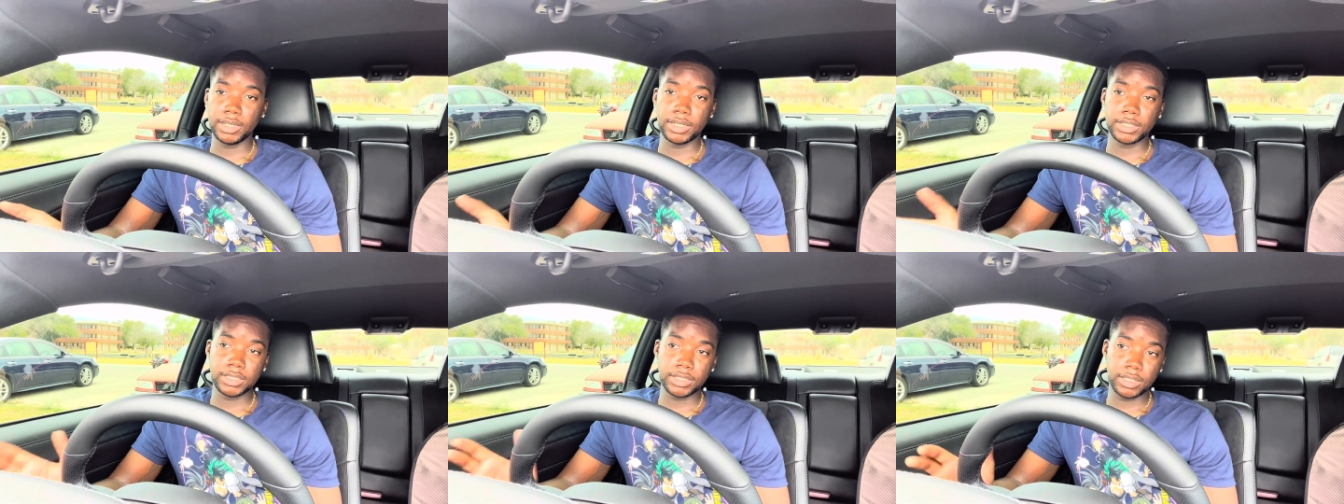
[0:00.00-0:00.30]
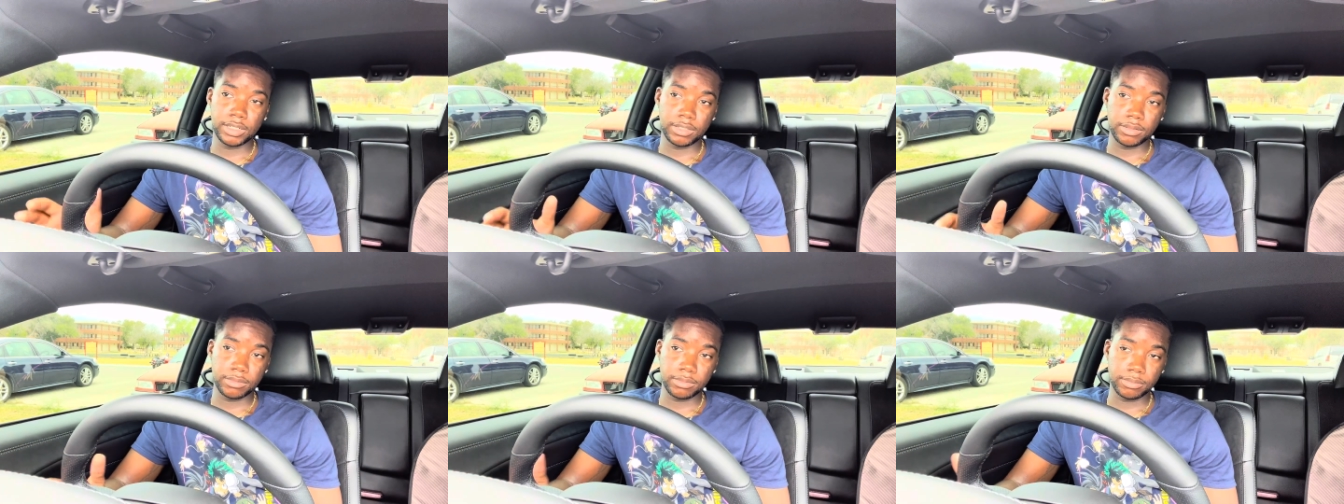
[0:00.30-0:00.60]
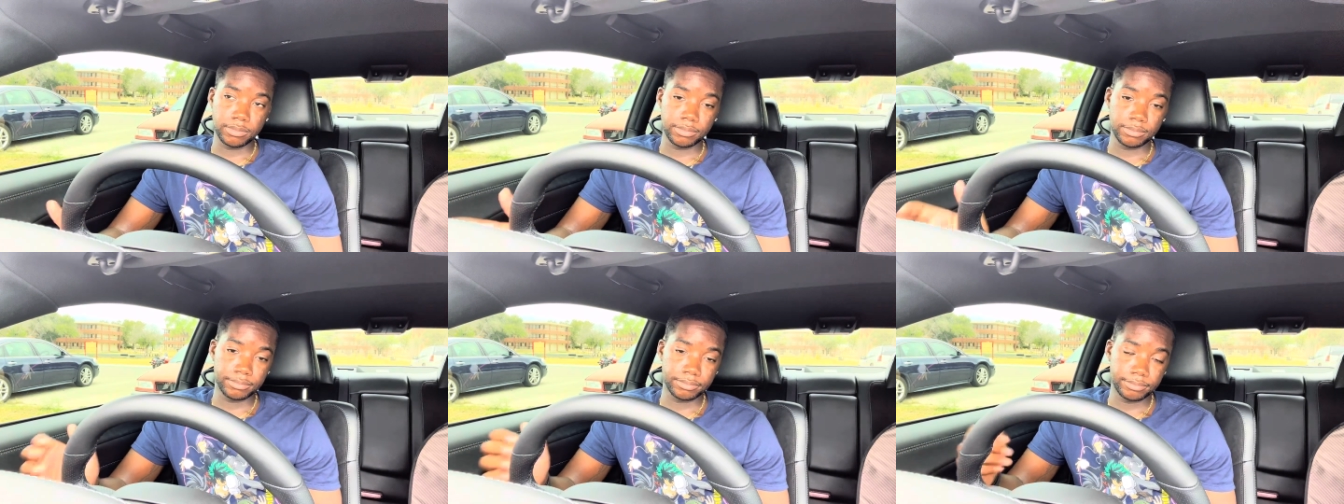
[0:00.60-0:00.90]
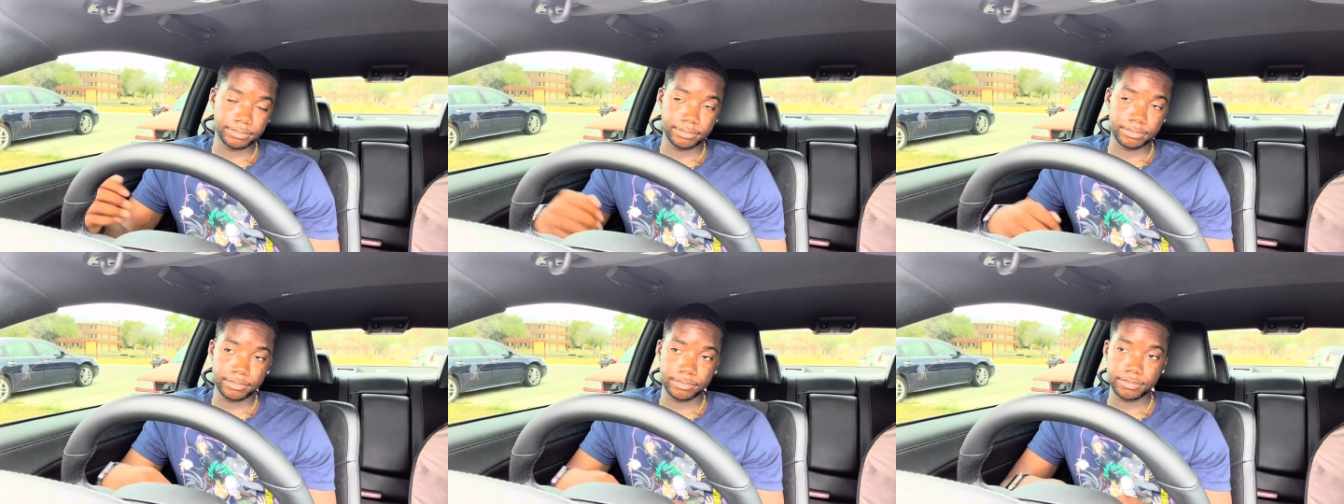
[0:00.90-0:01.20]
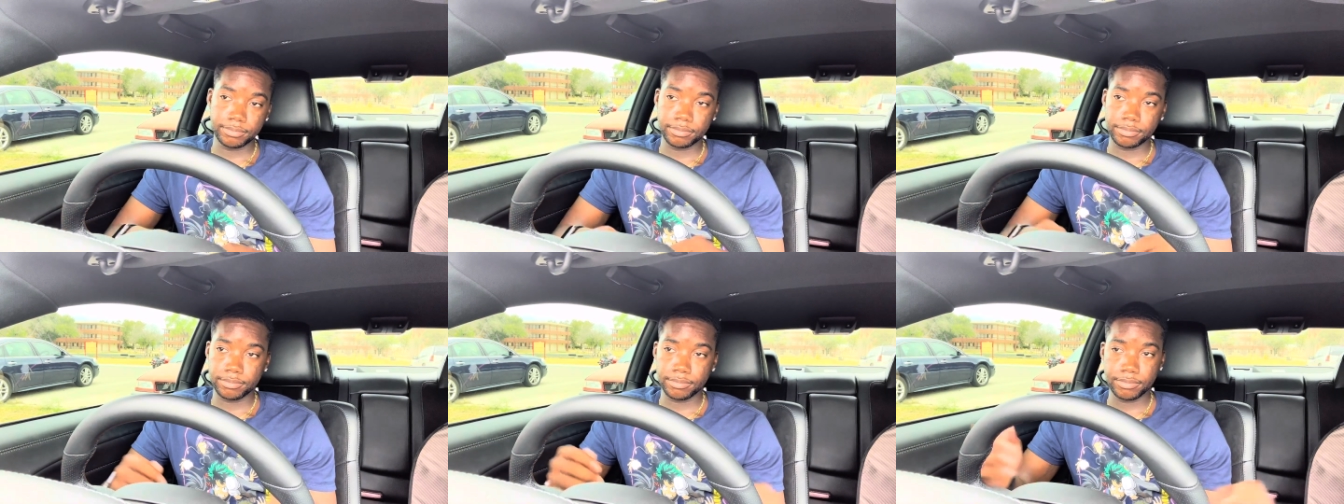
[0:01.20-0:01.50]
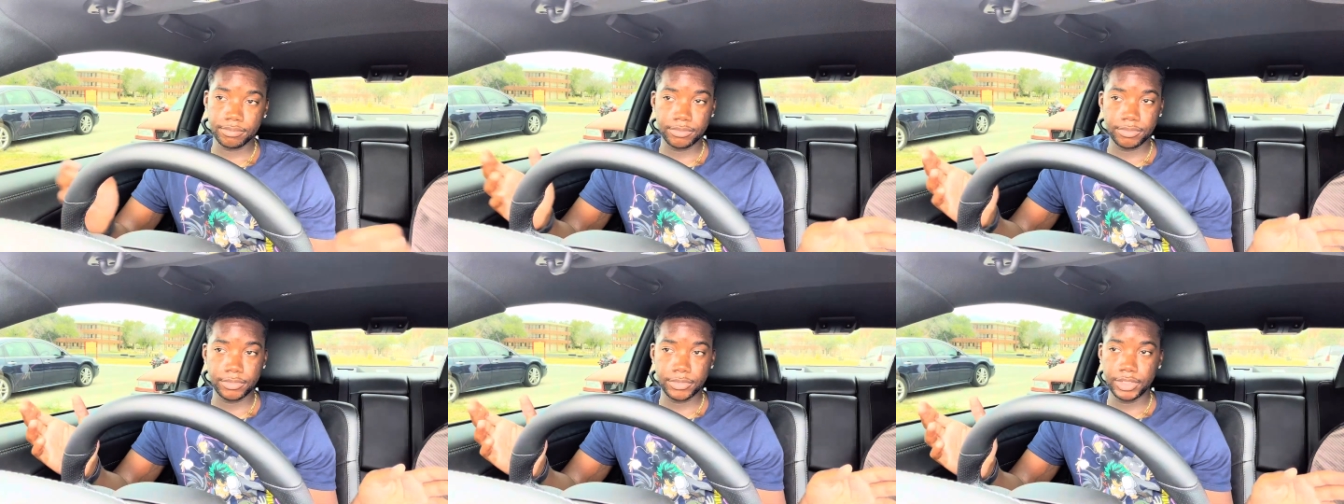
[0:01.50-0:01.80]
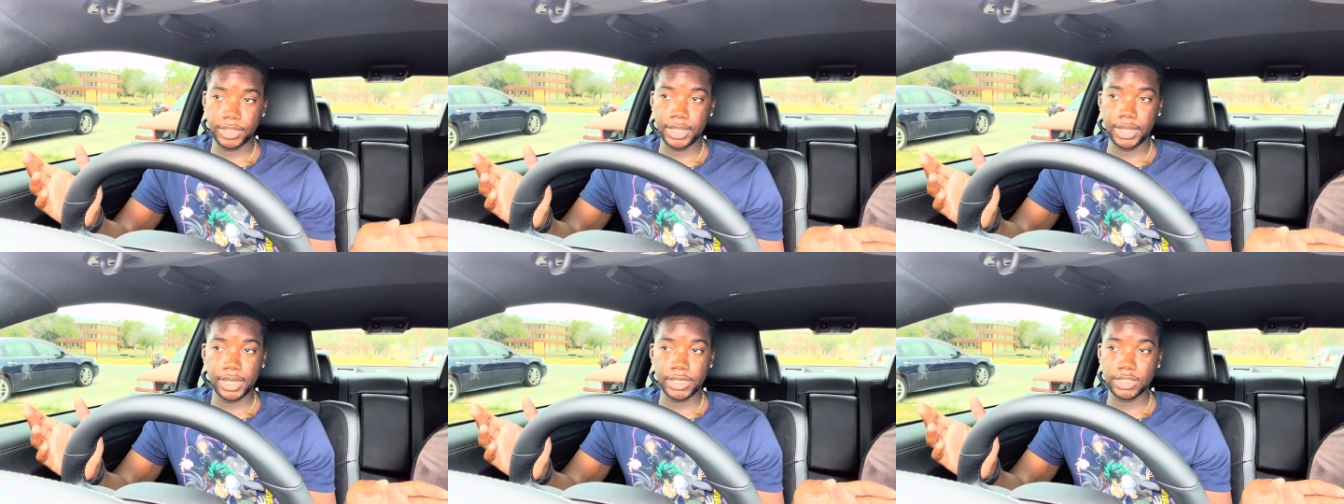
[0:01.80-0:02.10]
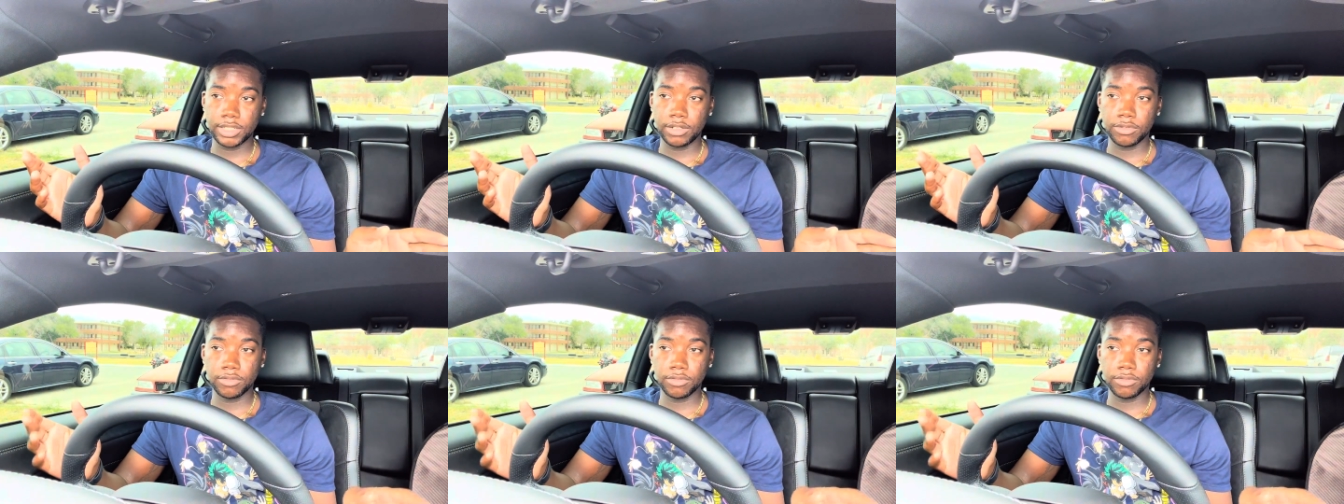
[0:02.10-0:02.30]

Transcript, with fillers: Let's get it. Get that stuff